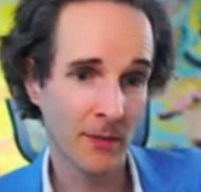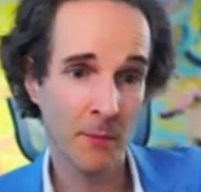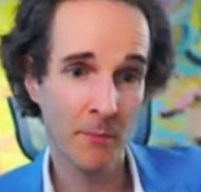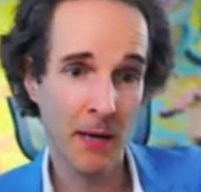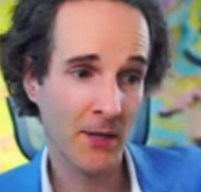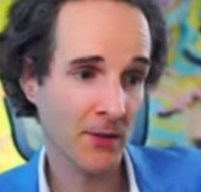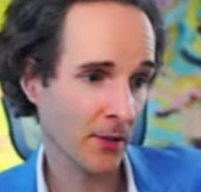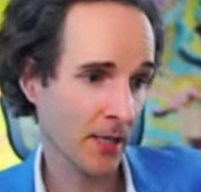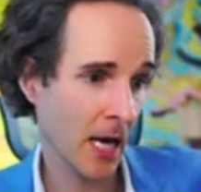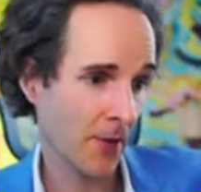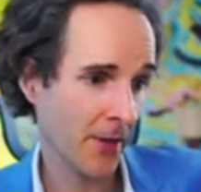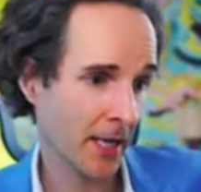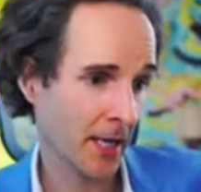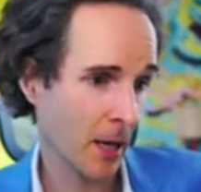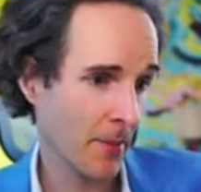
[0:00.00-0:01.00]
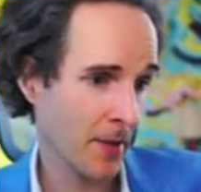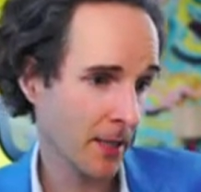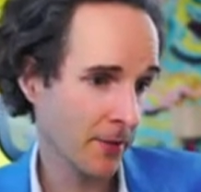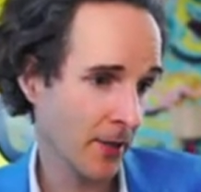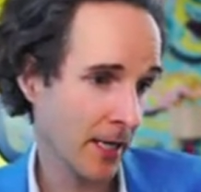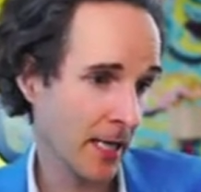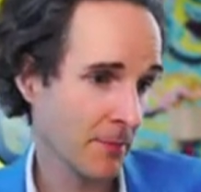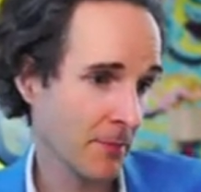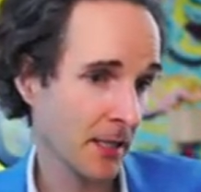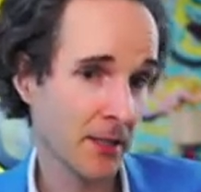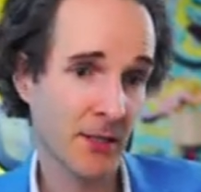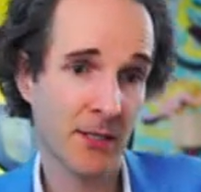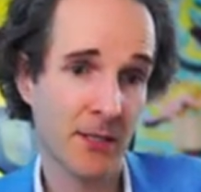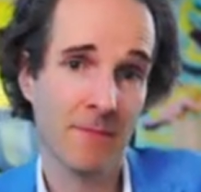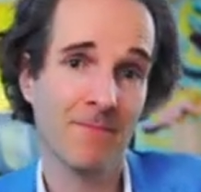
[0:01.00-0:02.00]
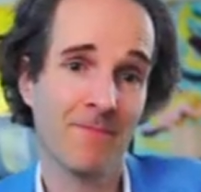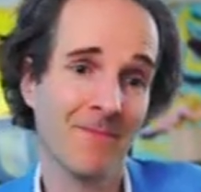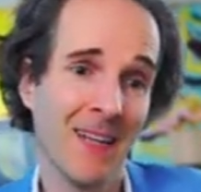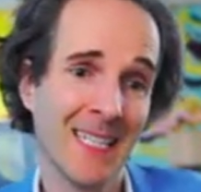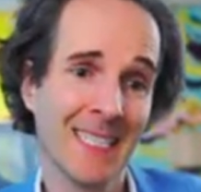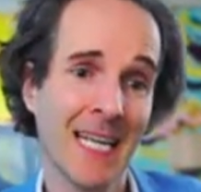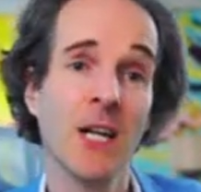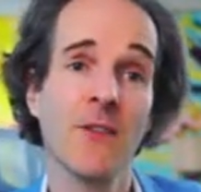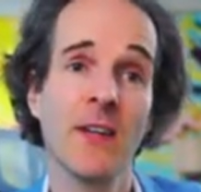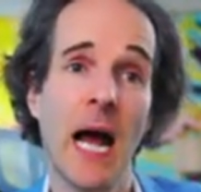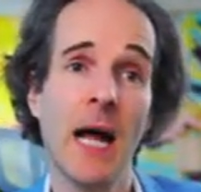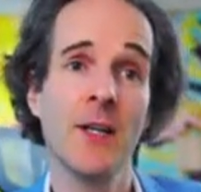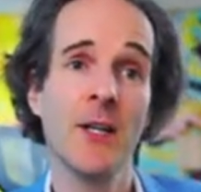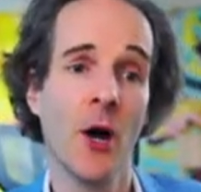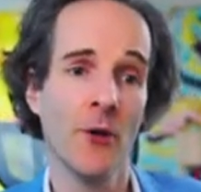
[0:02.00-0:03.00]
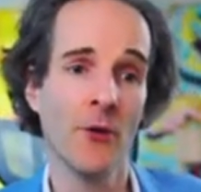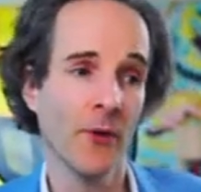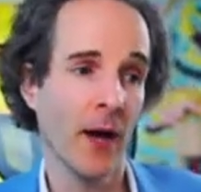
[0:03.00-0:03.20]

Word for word: Depends on how they come in, really. But it's that's kind of an unknown,